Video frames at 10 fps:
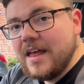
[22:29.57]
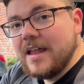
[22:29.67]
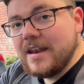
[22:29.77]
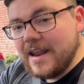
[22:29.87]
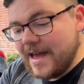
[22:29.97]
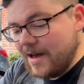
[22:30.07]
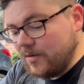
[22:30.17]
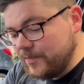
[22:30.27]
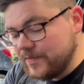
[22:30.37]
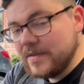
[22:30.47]

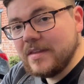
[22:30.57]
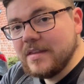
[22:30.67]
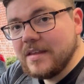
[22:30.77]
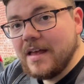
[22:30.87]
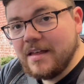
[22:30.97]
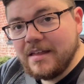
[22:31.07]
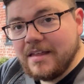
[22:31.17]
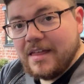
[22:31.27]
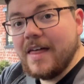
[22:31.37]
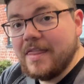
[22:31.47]
now,
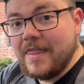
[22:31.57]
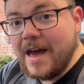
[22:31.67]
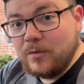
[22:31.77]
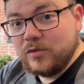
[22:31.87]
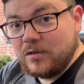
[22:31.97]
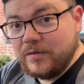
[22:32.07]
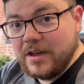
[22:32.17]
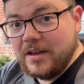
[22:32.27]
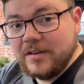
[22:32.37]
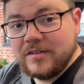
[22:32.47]
that was
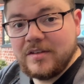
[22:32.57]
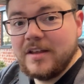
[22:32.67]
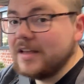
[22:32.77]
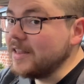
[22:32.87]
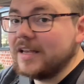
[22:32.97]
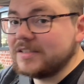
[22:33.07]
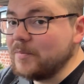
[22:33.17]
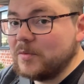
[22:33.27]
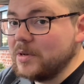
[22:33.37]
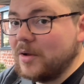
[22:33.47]
reverse. That's
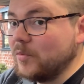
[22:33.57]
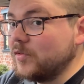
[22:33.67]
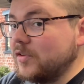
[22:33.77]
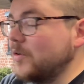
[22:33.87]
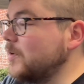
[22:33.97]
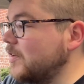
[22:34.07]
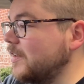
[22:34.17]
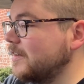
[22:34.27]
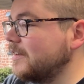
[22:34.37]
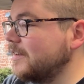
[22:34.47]
something we don't want to do, is
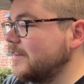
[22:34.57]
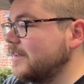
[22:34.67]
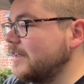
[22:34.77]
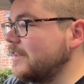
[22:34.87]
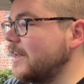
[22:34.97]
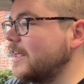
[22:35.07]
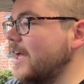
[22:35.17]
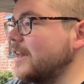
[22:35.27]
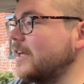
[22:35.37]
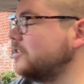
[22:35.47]
it? Yet
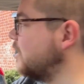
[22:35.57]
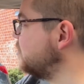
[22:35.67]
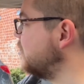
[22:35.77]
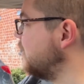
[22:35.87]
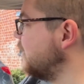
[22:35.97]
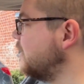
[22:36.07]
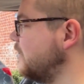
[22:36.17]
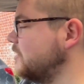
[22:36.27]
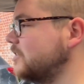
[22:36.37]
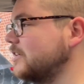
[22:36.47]
again, adjusting the
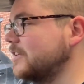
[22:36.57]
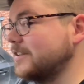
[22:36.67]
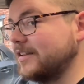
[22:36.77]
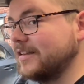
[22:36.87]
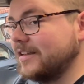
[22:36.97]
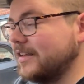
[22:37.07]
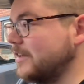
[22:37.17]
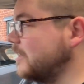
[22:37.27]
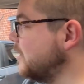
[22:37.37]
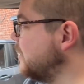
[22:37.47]
linkage.
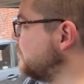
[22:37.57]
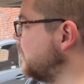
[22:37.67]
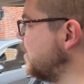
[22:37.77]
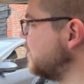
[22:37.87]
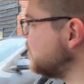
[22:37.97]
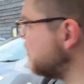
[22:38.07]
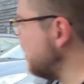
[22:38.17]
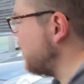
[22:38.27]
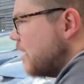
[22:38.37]
But let's see.